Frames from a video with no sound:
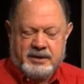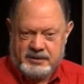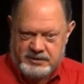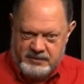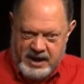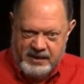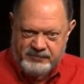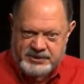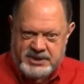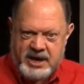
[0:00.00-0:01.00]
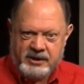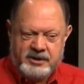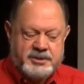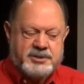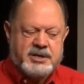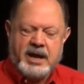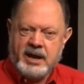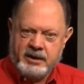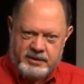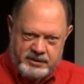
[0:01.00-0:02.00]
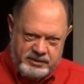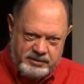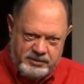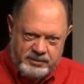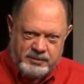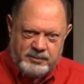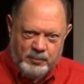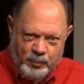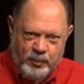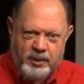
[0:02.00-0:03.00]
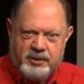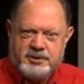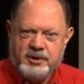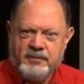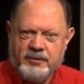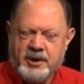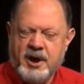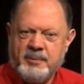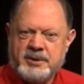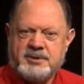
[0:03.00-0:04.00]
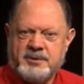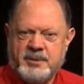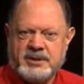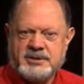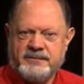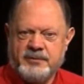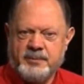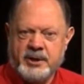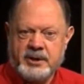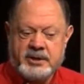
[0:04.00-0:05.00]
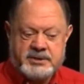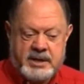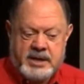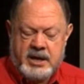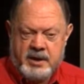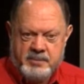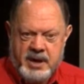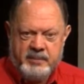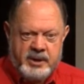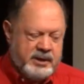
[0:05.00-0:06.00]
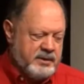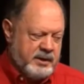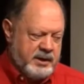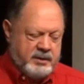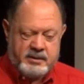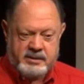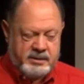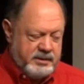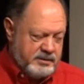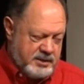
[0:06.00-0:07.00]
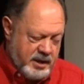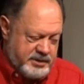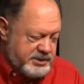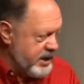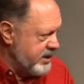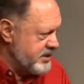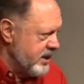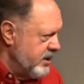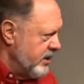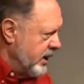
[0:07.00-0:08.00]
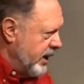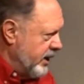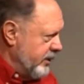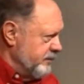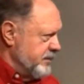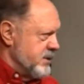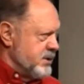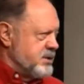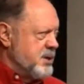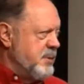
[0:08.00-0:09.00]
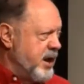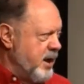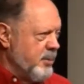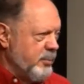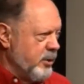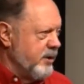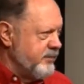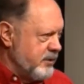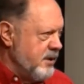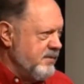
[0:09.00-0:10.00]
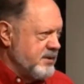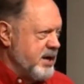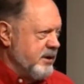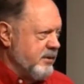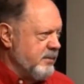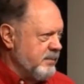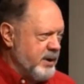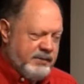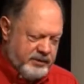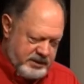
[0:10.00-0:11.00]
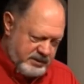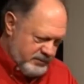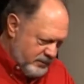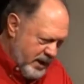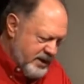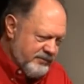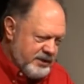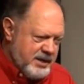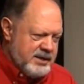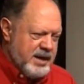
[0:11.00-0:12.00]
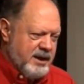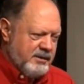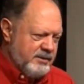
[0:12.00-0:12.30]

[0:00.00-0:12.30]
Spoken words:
You have a challenge and work to overcome it to the best of your abilities. And maybe in Tanya's case, she became a prolific note taker. Everything, write everything down